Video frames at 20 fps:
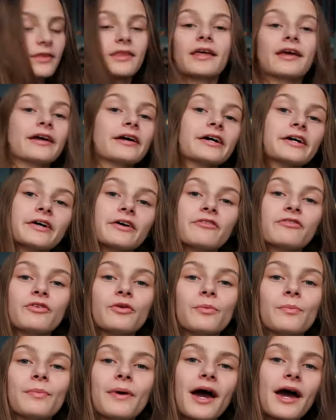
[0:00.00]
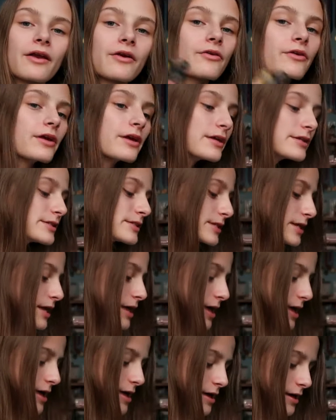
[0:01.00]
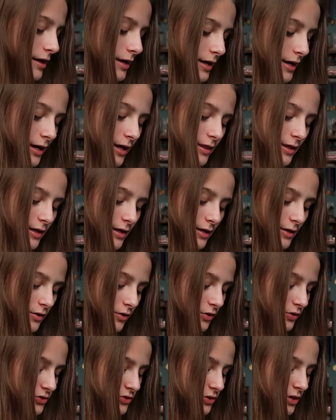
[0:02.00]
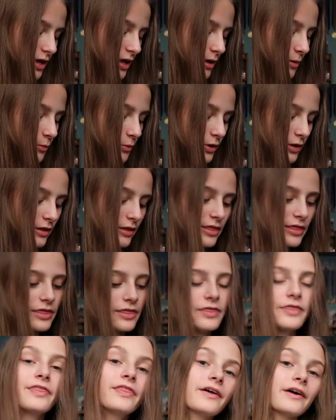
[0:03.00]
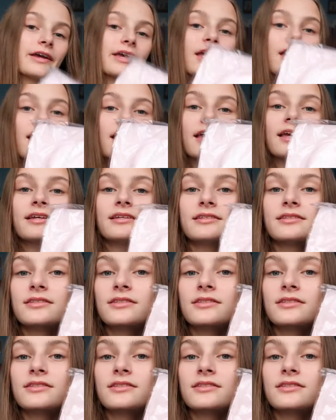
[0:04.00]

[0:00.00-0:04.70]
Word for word: like a few batteries. And then it also came with the case.